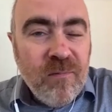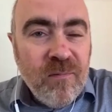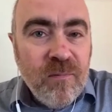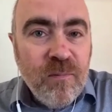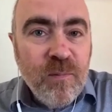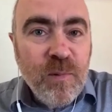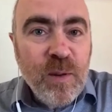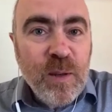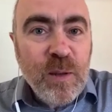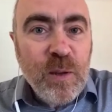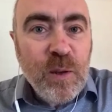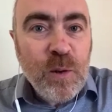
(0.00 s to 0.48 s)

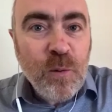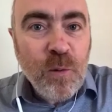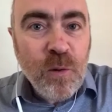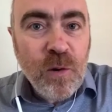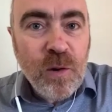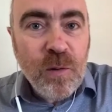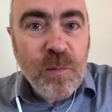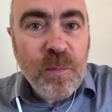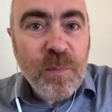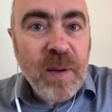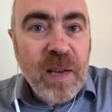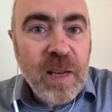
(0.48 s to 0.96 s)
we
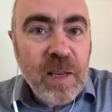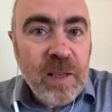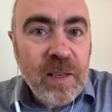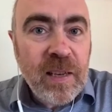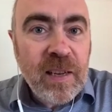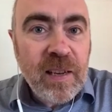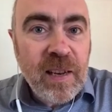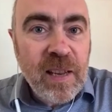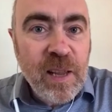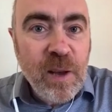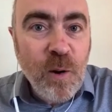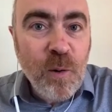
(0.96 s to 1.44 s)
sort of
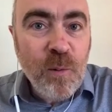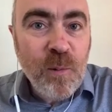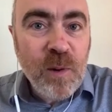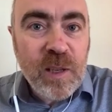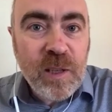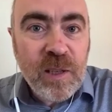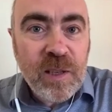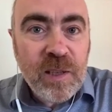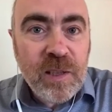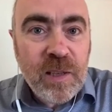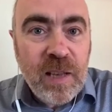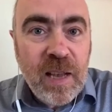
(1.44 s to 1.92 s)
basically
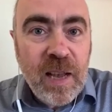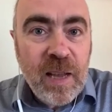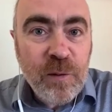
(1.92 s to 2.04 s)
always